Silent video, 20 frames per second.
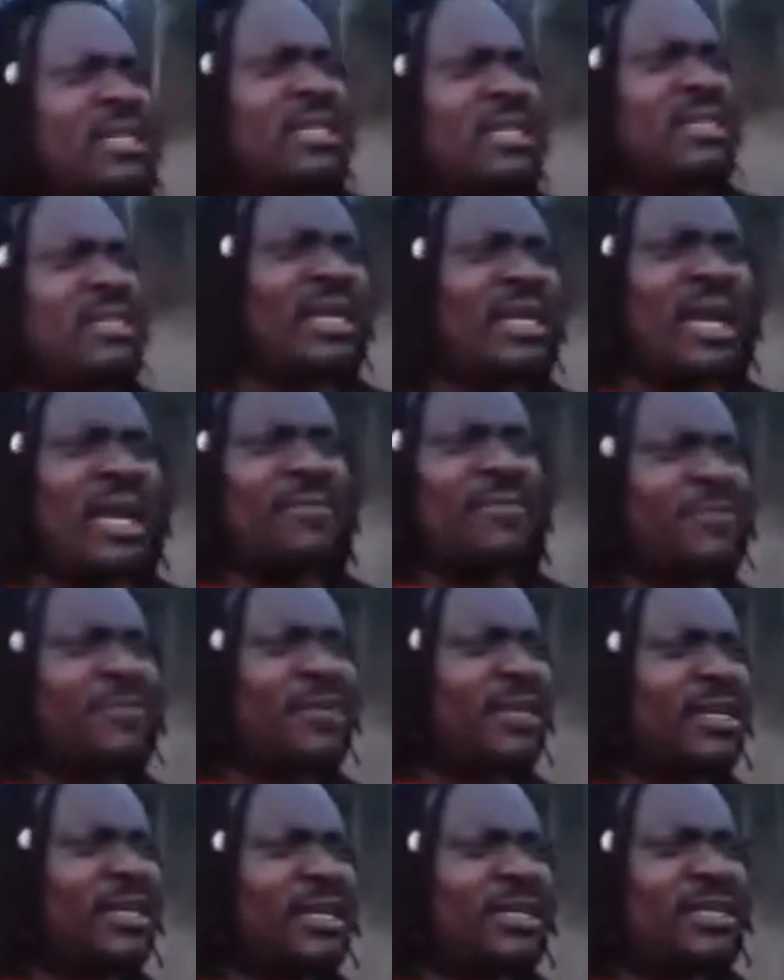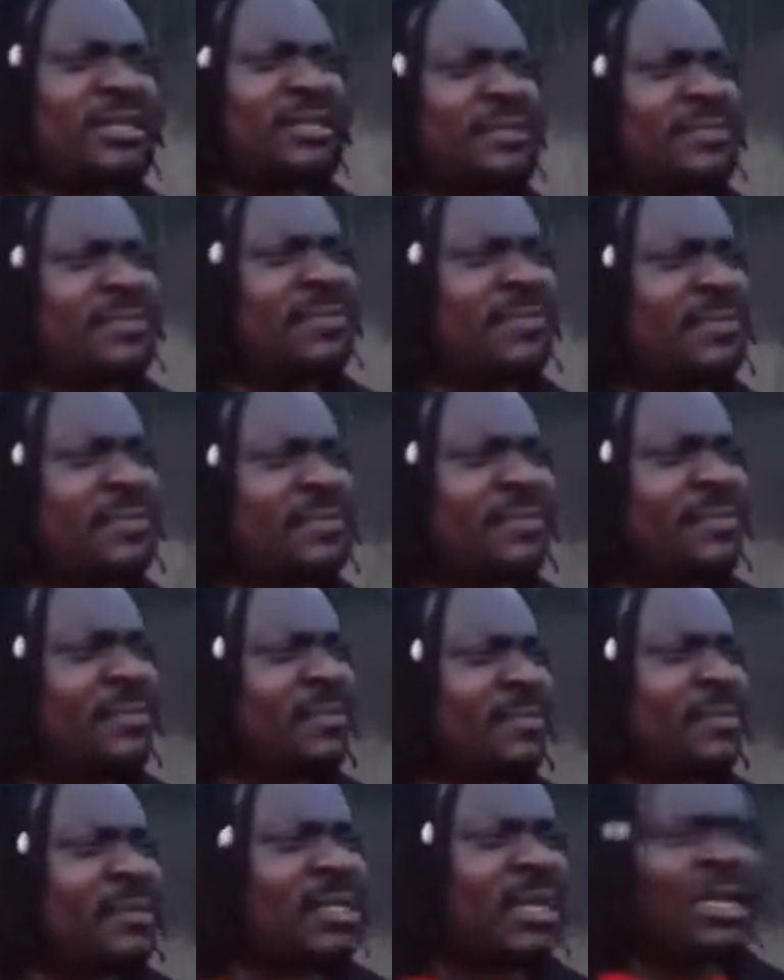in Africa
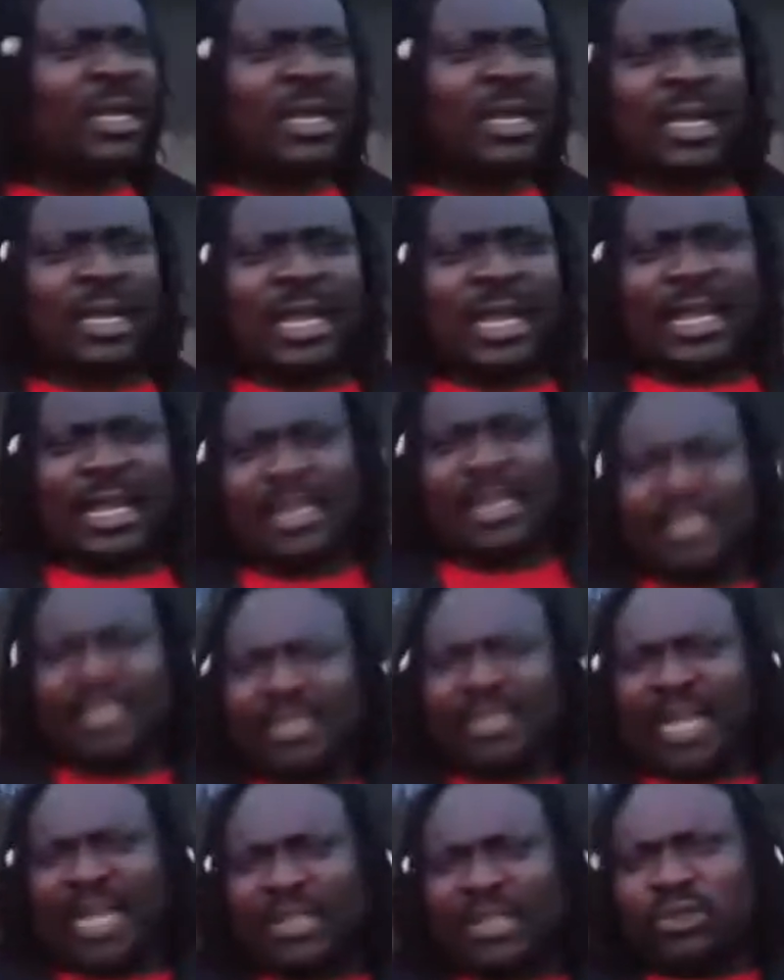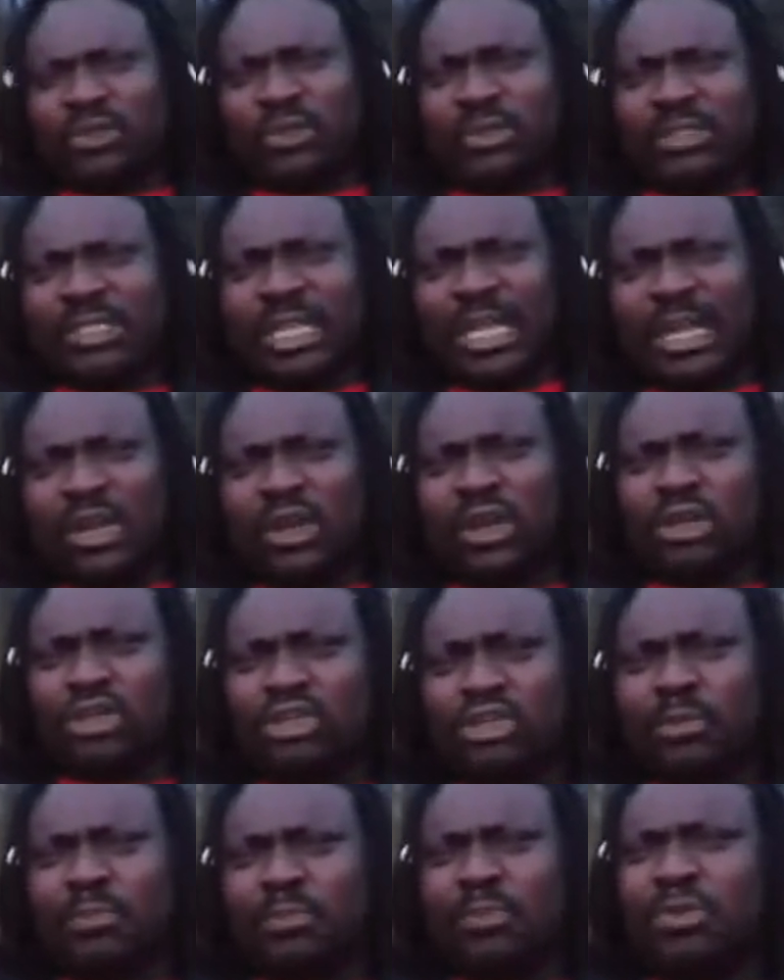and the day-to-day
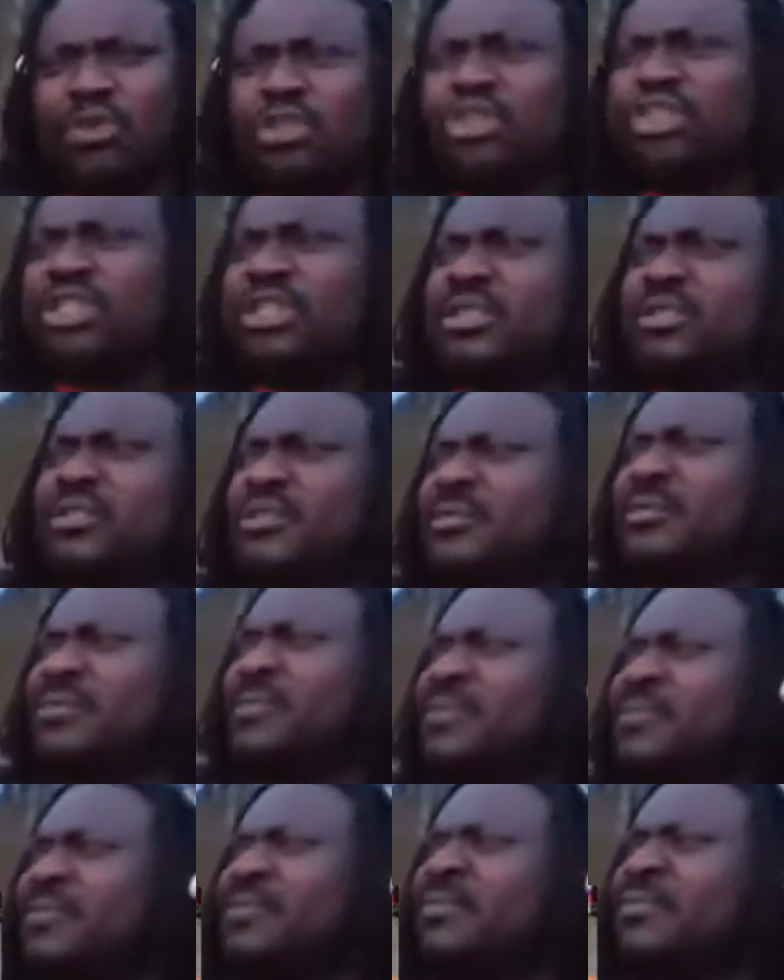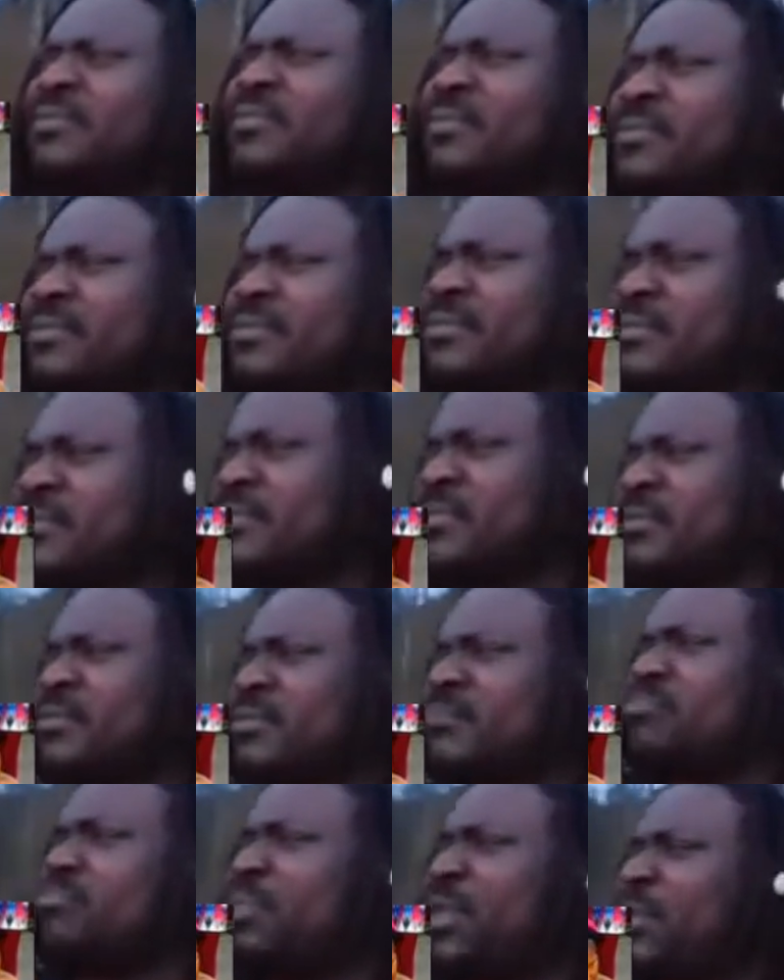contribution,
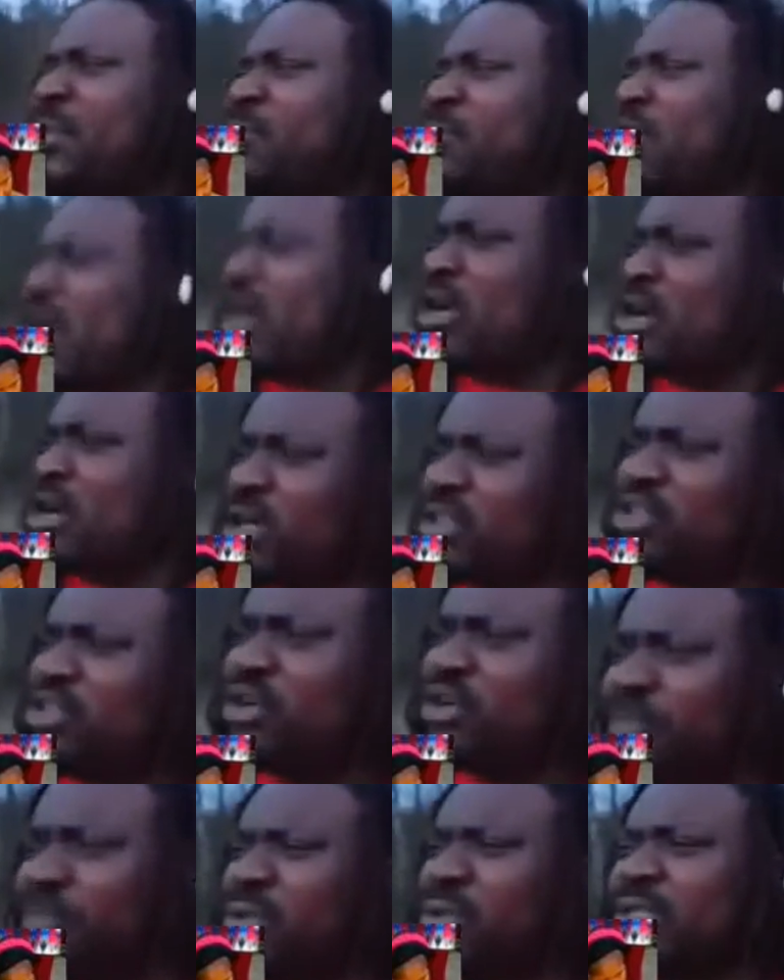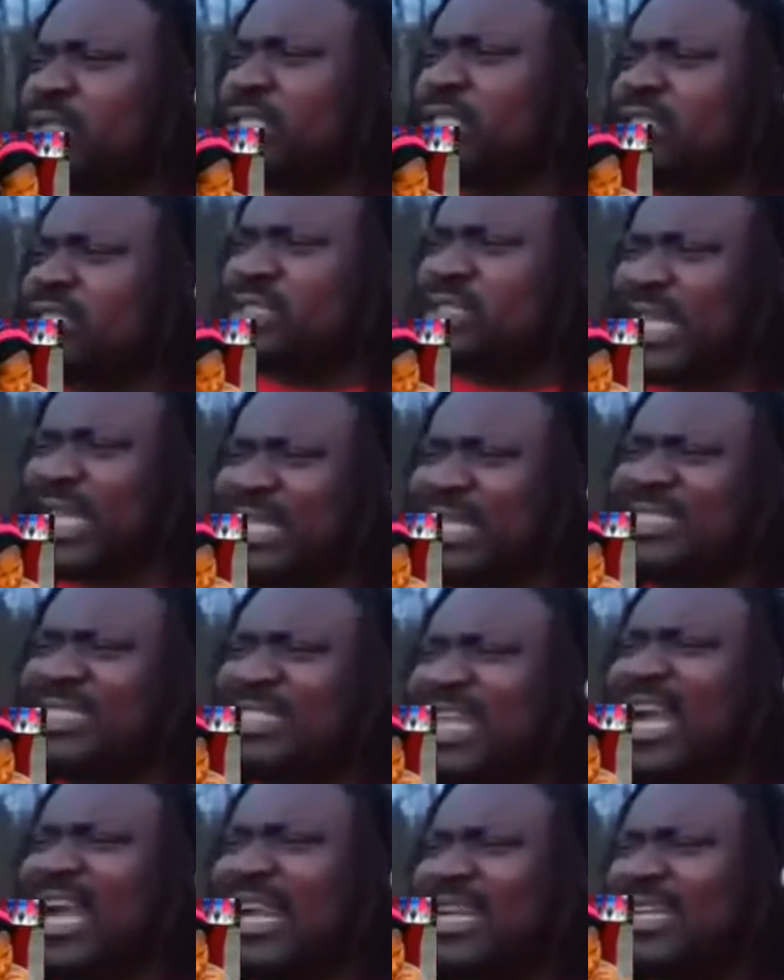people are contributing to that
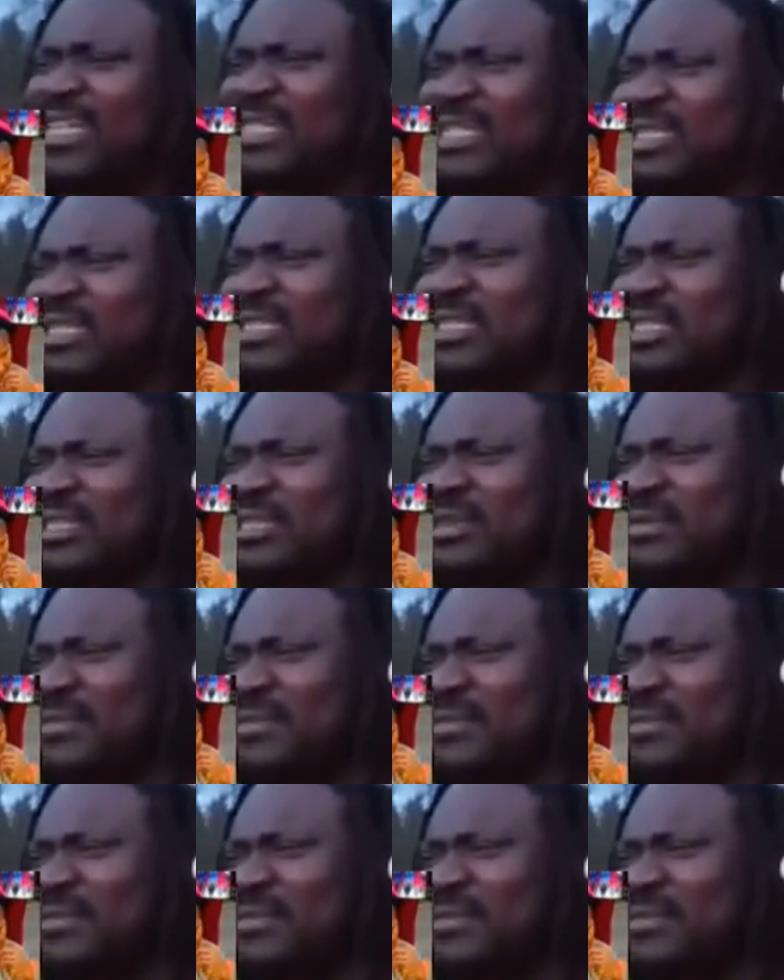darkness.